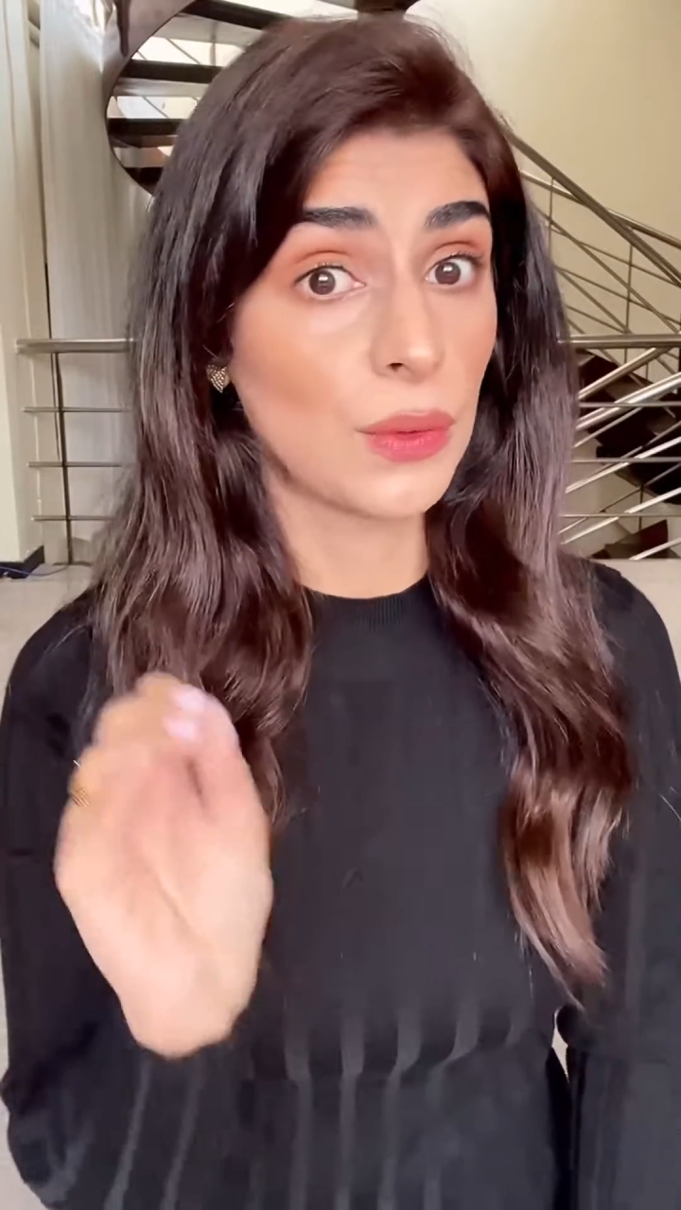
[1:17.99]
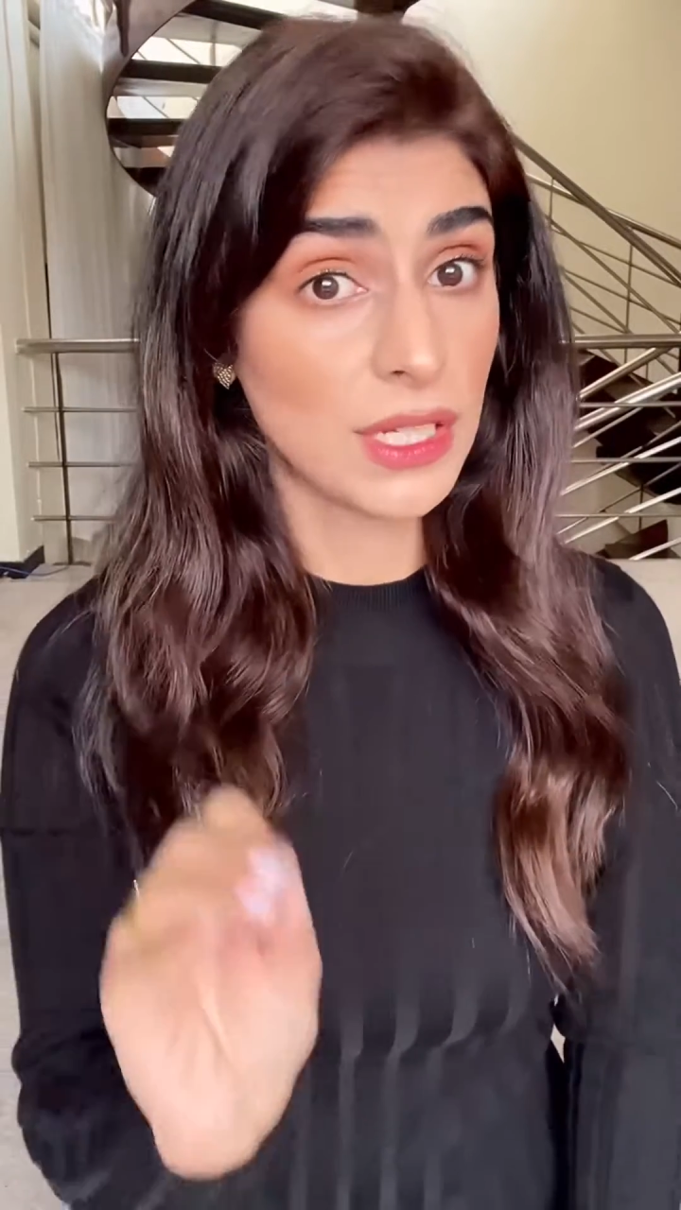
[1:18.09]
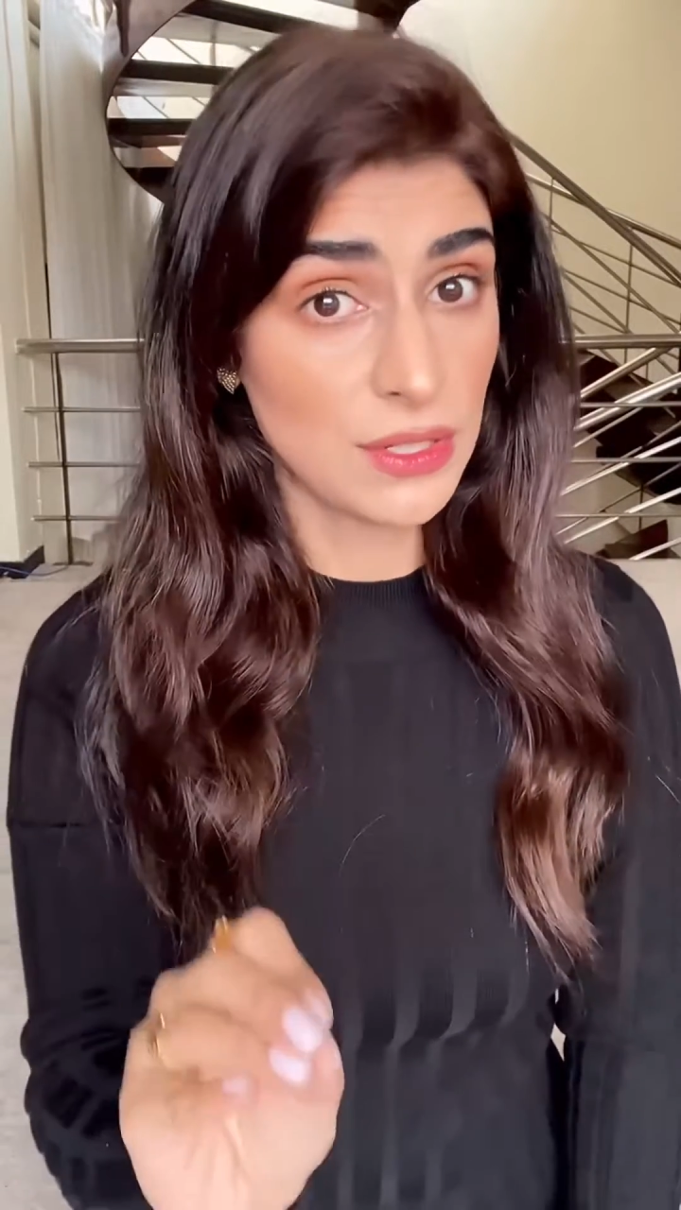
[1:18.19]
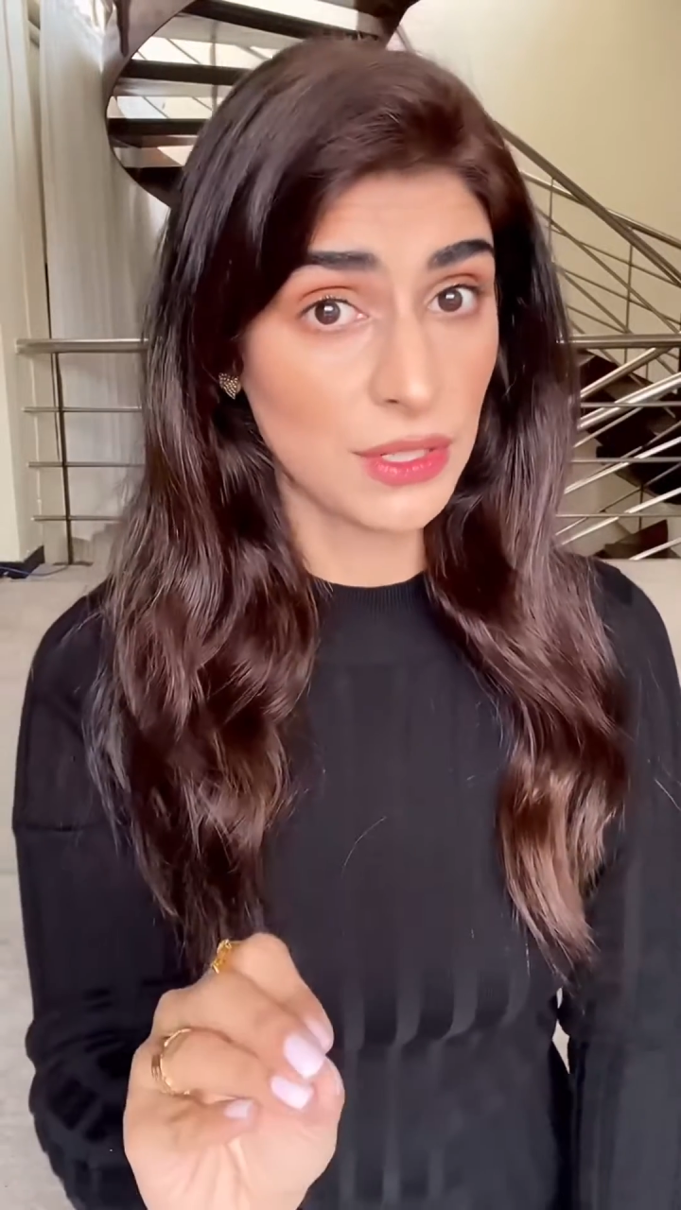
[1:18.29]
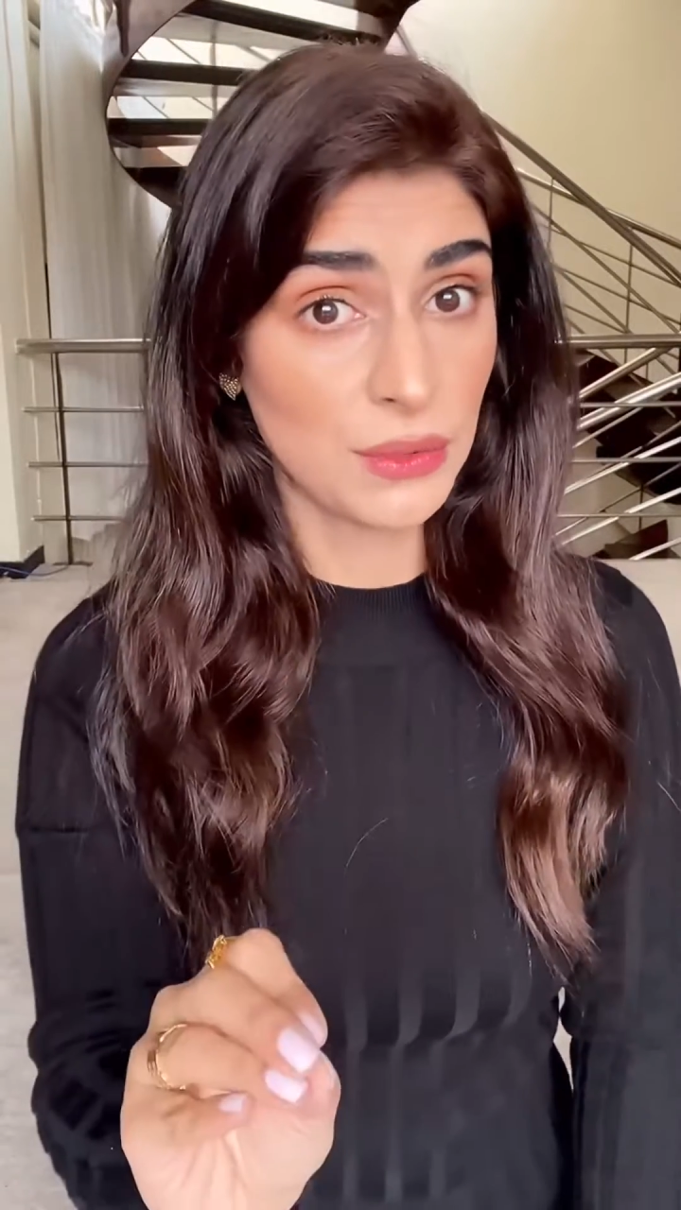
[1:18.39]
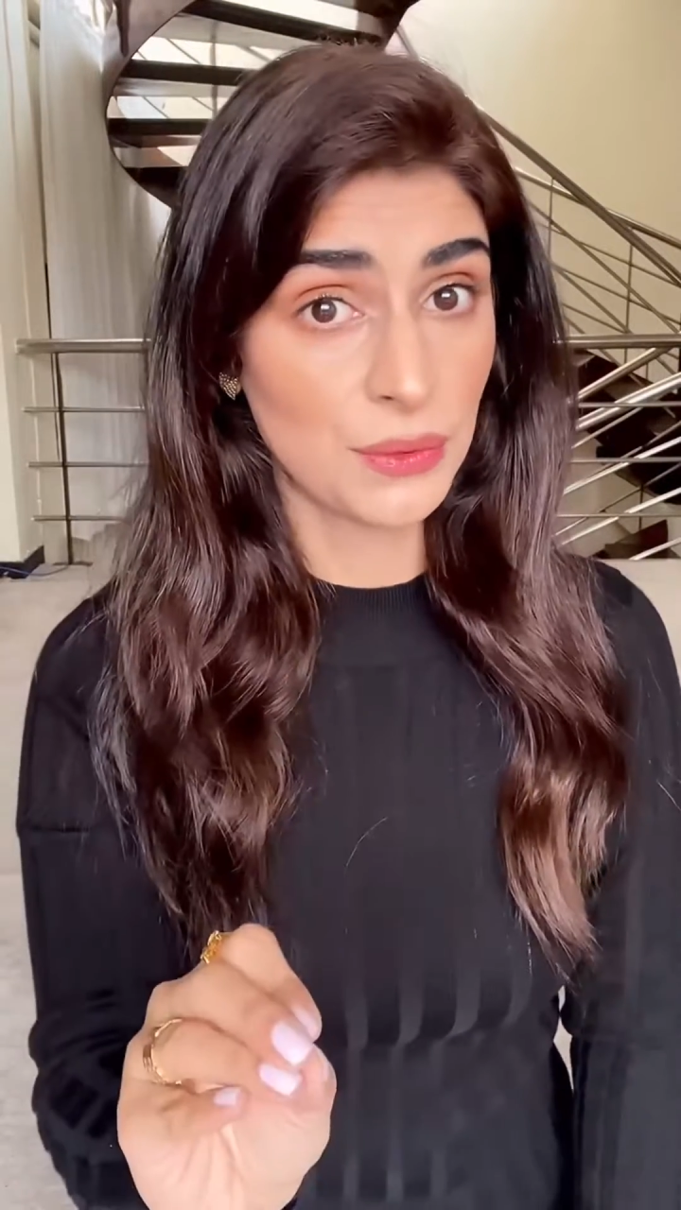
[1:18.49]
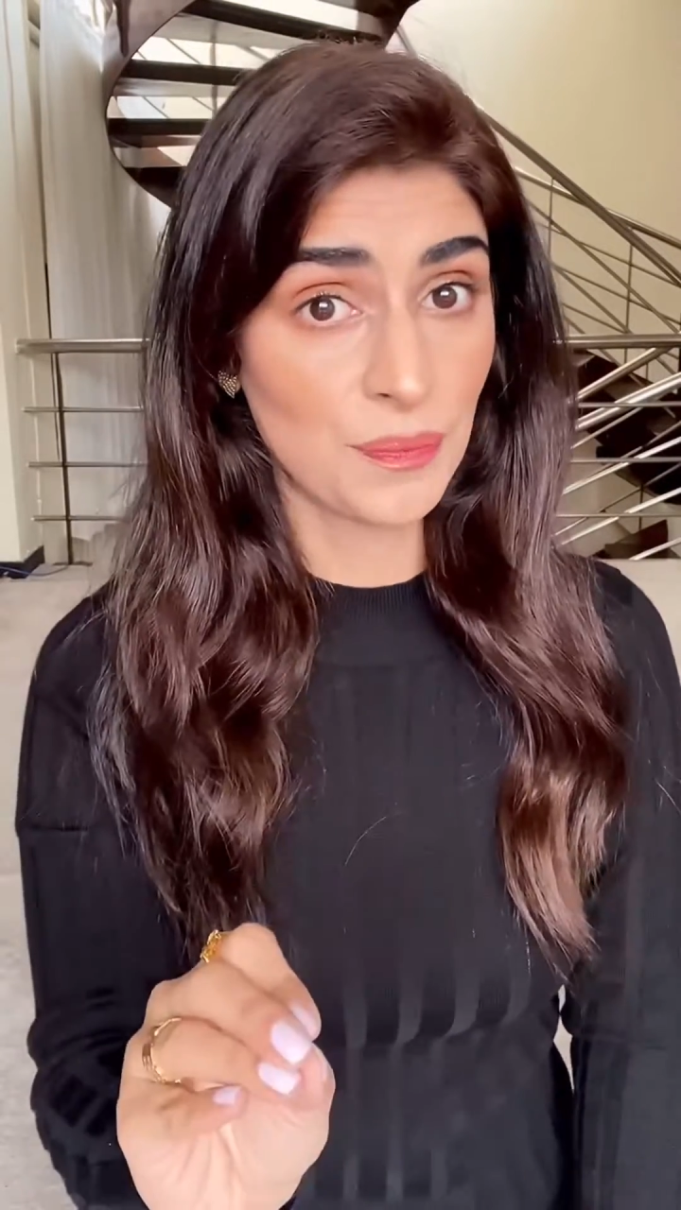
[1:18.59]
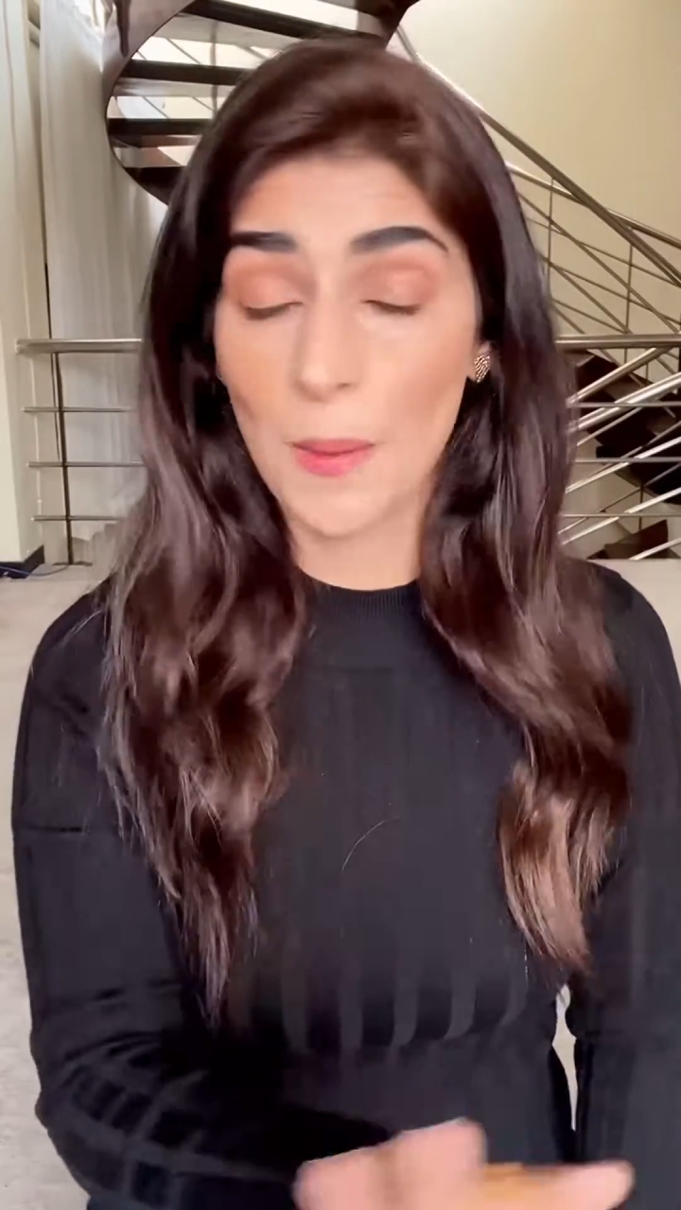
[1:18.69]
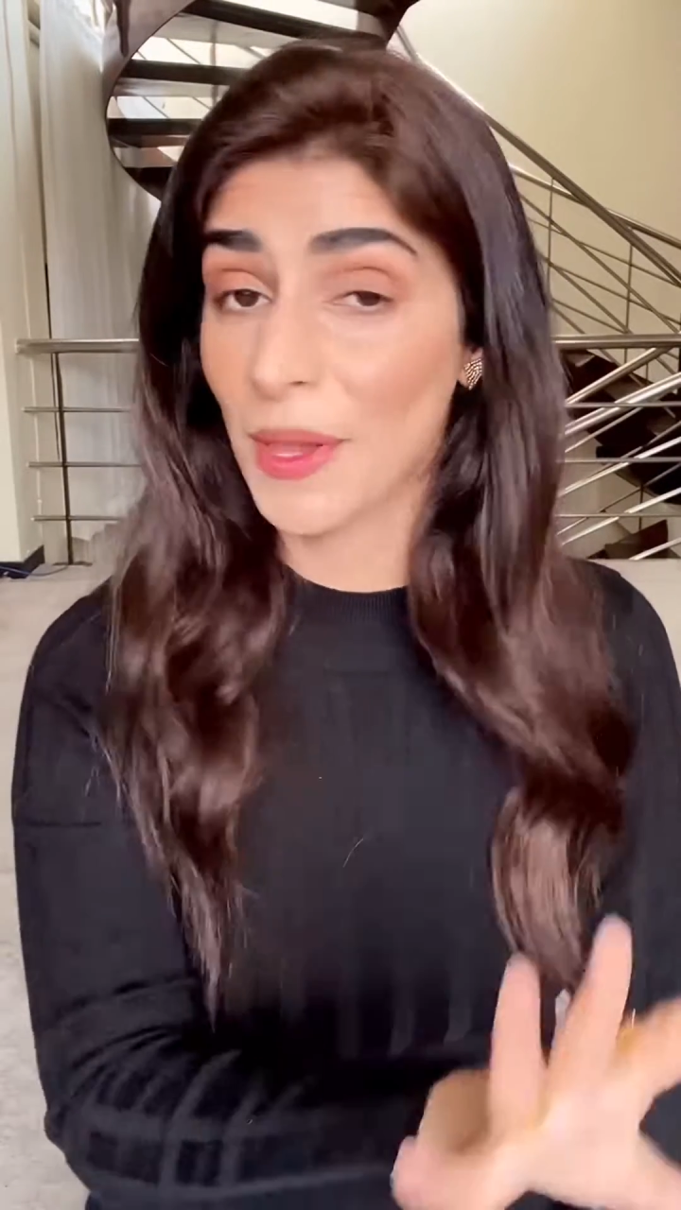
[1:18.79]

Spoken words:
only to you